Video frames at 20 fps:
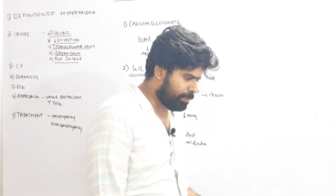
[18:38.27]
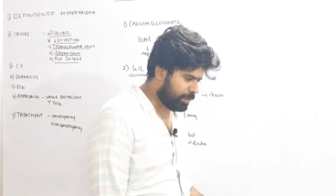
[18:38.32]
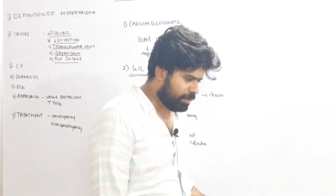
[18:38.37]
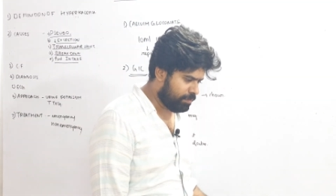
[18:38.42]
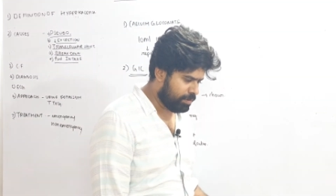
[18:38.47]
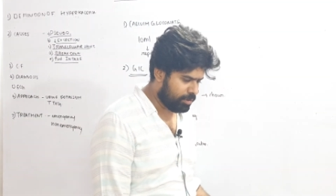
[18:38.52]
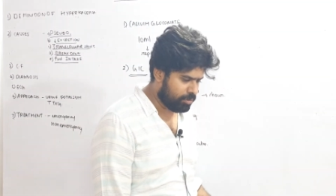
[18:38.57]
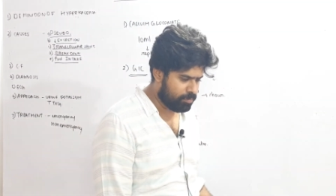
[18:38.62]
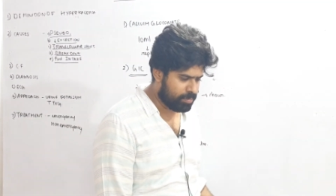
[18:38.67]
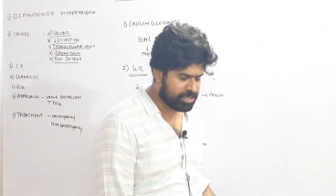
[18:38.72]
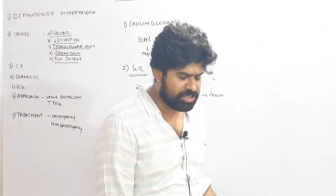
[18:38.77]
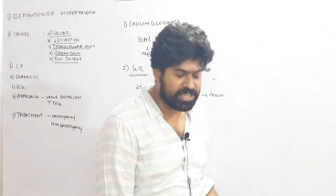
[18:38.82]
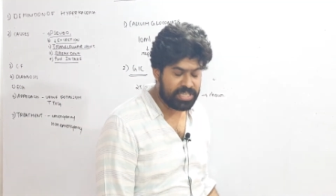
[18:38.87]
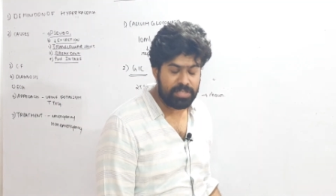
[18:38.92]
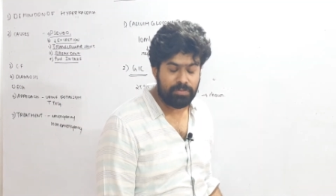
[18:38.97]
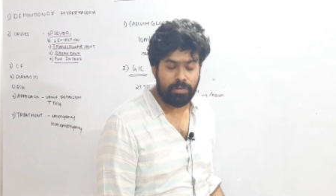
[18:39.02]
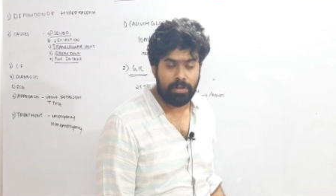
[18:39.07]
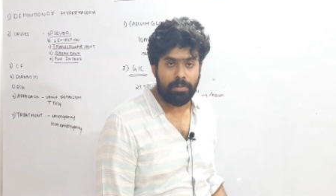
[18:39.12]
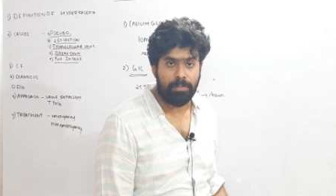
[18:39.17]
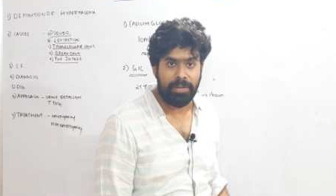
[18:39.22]
preventive
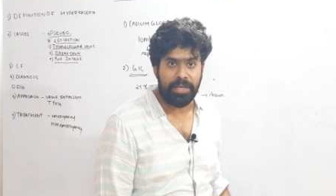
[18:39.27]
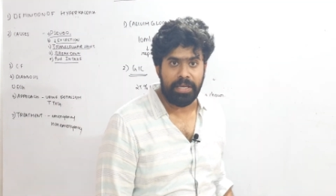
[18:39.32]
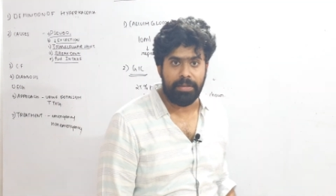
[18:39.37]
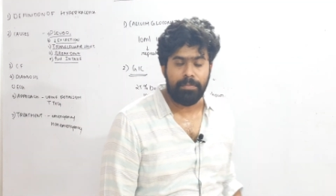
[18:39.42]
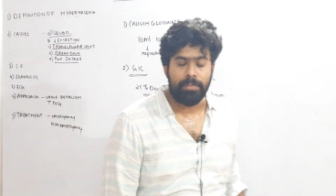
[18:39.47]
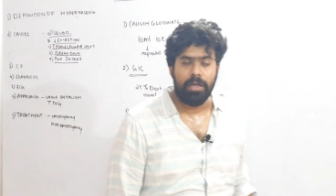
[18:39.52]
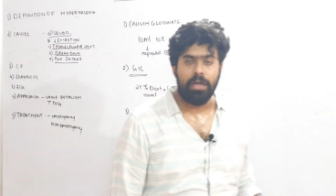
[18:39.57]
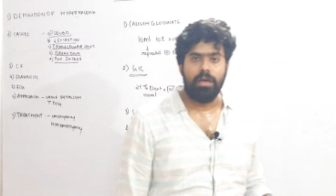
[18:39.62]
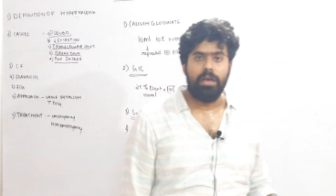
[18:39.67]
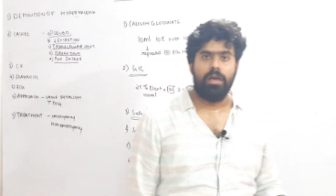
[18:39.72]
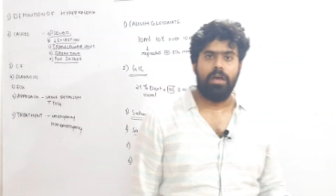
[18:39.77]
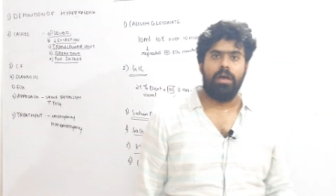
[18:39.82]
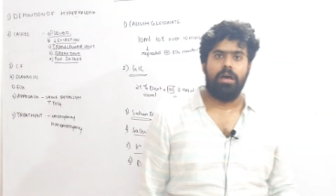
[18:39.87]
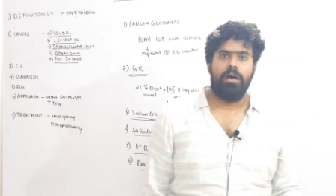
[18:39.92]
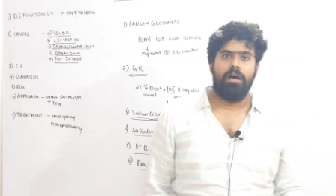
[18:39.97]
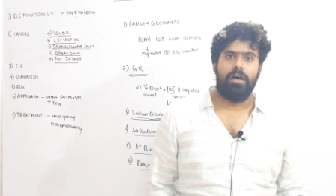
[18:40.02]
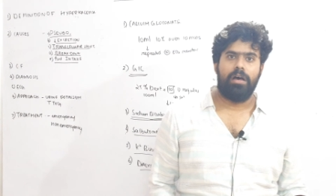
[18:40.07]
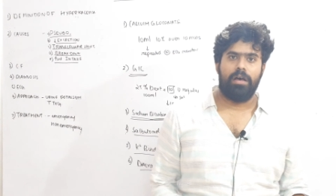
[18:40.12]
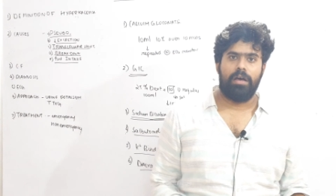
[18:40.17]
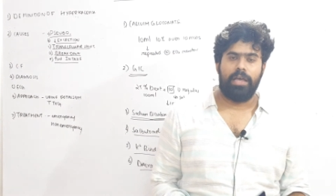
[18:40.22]
measures will be,
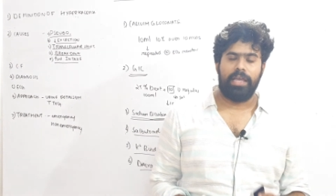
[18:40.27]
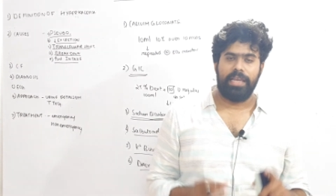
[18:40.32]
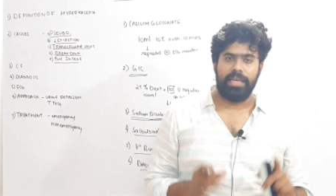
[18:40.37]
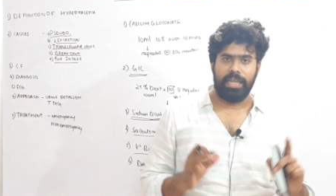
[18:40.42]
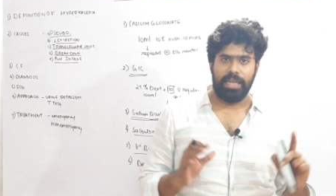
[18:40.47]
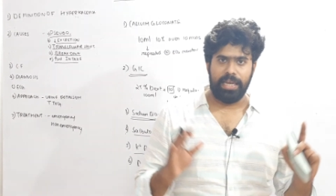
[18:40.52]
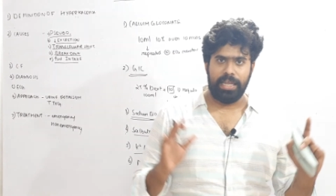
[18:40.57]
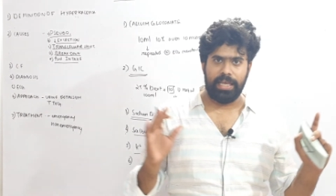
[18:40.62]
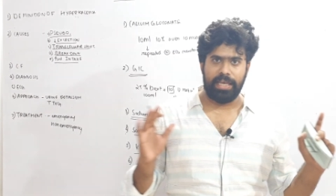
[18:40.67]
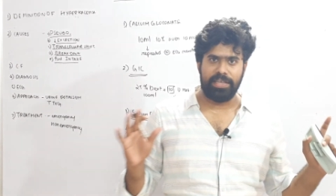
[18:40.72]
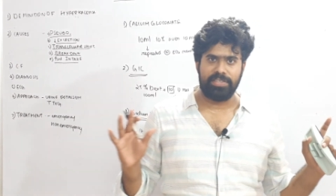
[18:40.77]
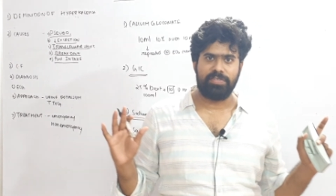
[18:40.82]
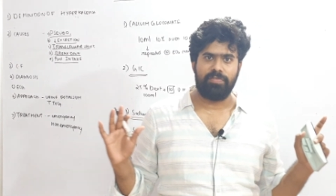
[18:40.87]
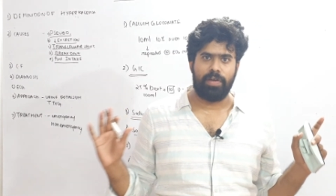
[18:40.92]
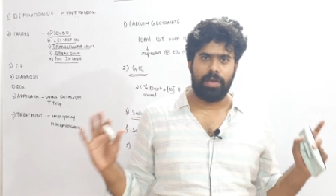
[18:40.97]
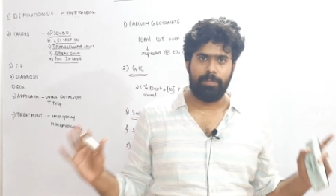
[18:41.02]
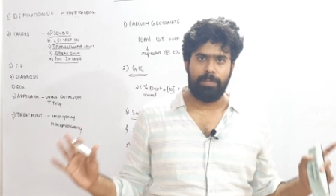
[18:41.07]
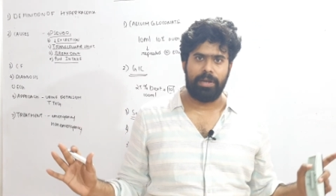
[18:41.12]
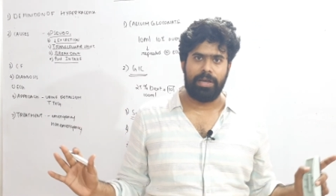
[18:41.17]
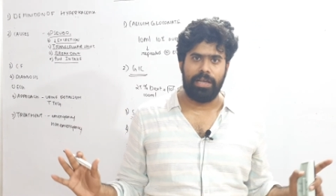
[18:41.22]
in any case of
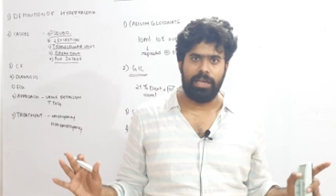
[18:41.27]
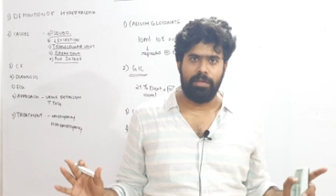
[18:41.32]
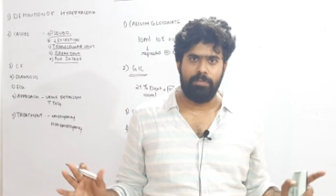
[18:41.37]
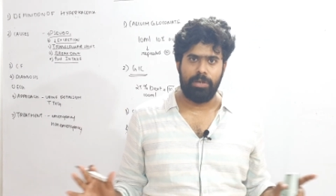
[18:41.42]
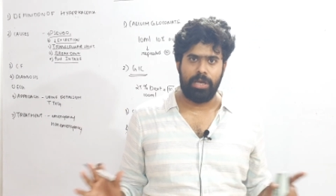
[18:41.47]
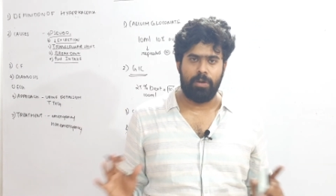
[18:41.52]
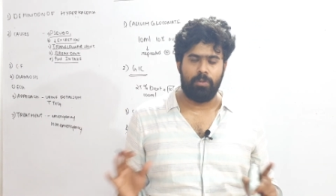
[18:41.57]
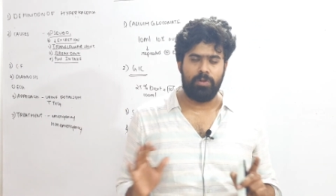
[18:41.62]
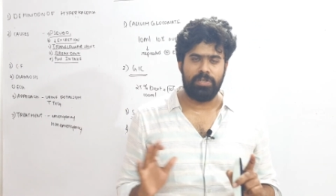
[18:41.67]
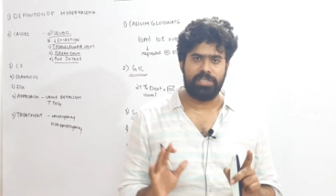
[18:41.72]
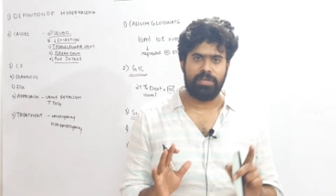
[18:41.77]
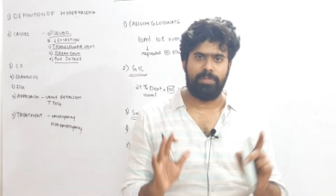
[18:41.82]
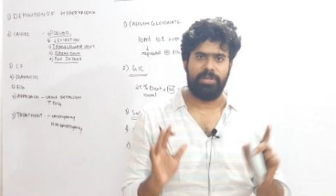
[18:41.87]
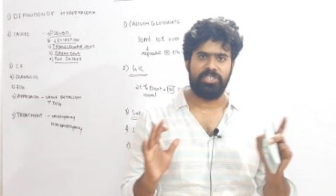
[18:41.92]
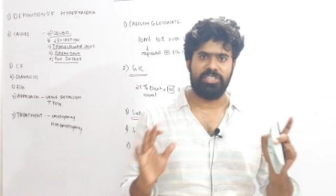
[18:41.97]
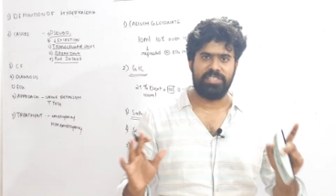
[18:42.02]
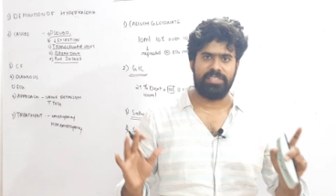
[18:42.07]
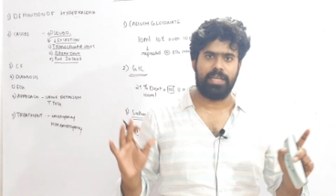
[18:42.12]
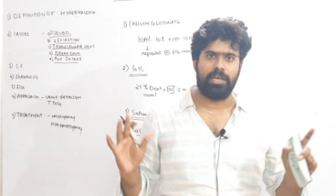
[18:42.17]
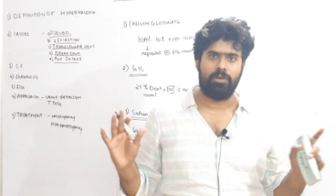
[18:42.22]
hyperkalemia, once a
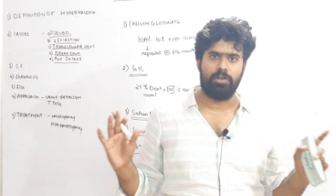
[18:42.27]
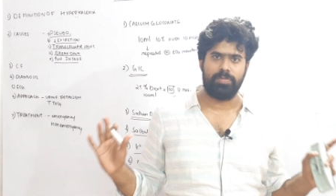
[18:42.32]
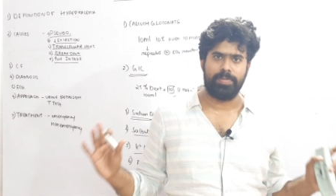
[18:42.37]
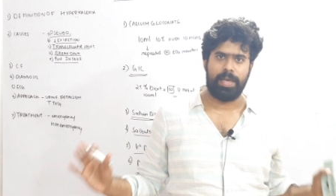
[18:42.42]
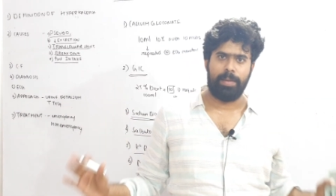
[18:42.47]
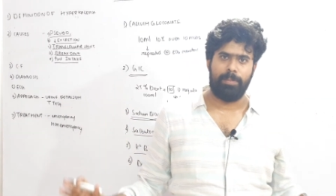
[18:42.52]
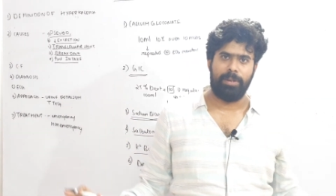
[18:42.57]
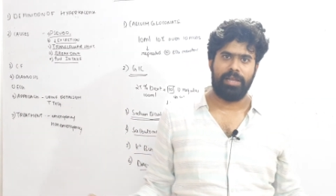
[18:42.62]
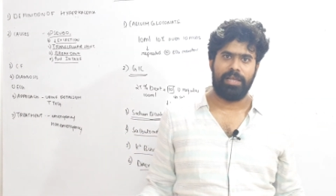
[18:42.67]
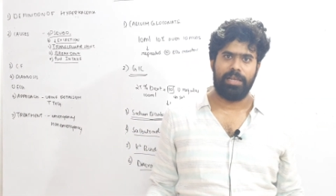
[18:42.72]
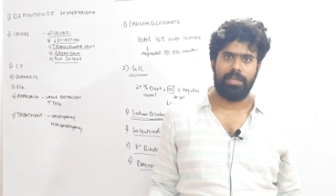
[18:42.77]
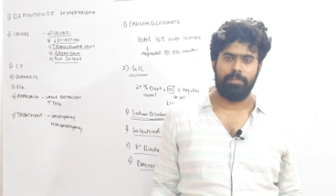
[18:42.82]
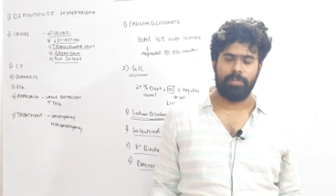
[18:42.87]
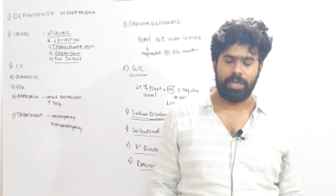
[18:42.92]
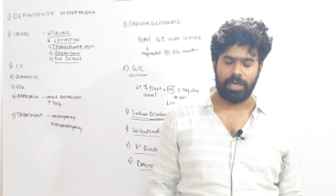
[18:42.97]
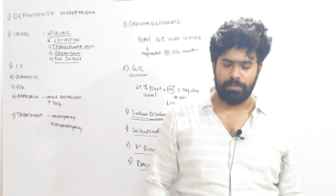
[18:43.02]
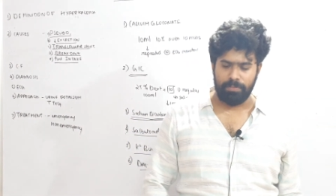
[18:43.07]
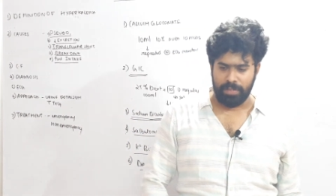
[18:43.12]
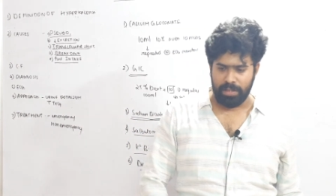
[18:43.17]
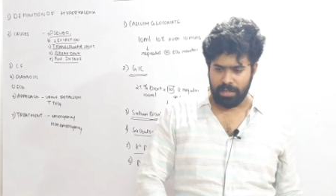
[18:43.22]
patient is diagnosed with
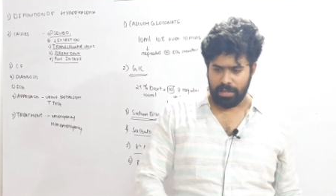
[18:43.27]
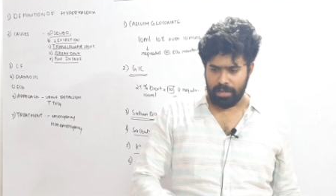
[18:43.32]
hyperkalemia,